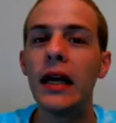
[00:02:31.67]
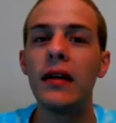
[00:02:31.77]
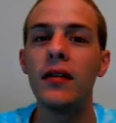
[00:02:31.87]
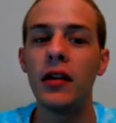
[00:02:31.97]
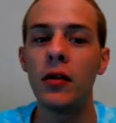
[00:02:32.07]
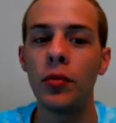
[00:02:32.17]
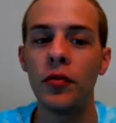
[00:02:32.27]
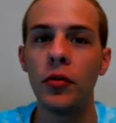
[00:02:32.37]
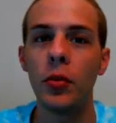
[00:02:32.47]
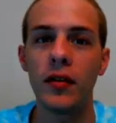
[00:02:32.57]
is equal
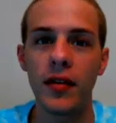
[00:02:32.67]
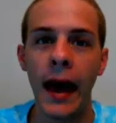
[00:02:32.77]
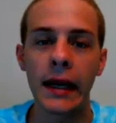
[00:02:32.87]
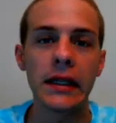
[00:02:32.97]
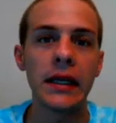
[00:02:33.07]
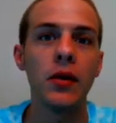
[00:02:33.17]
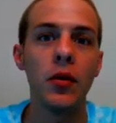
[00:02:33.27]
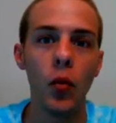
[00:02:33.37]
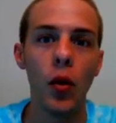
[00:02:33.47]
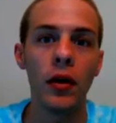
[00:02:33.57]
to exactly
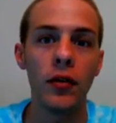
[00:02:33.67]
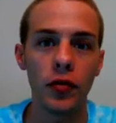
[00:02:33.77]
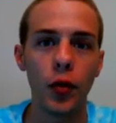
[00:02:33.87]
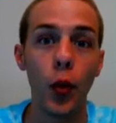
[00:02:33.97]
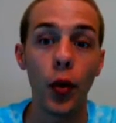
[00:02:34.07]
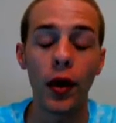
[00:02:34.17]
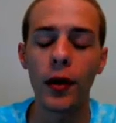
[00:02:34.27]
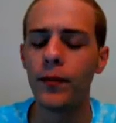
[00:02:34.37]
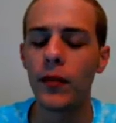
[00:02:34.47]
one Torr.